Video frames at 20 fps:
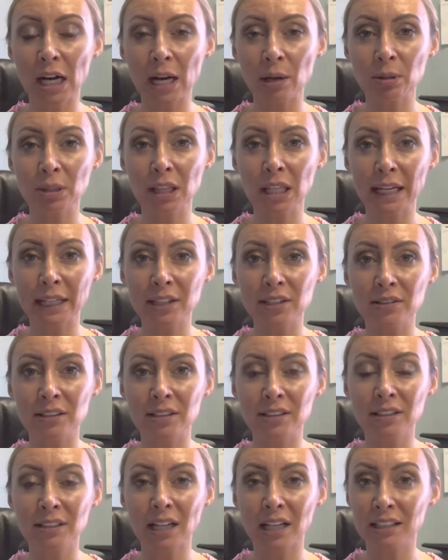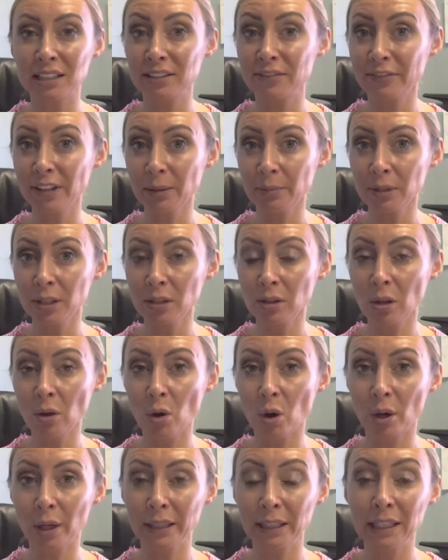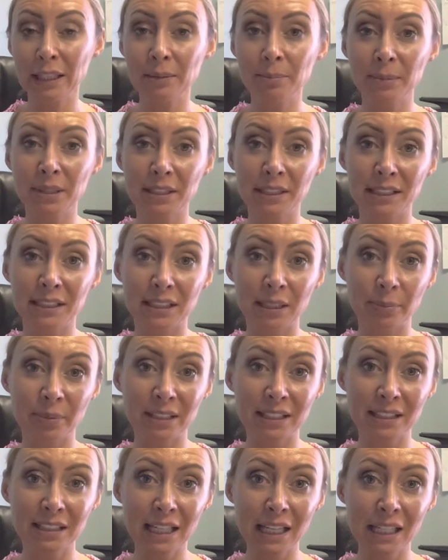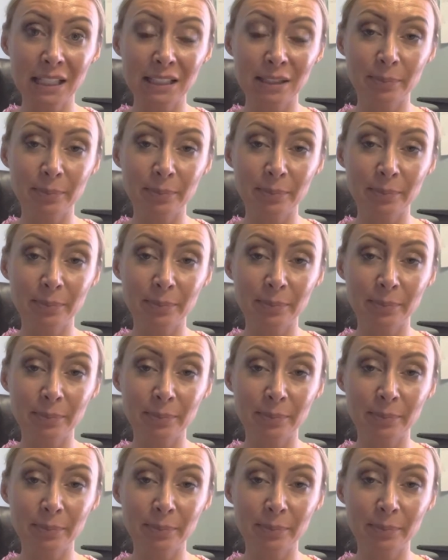I would like to discuss family law in Mississippi State.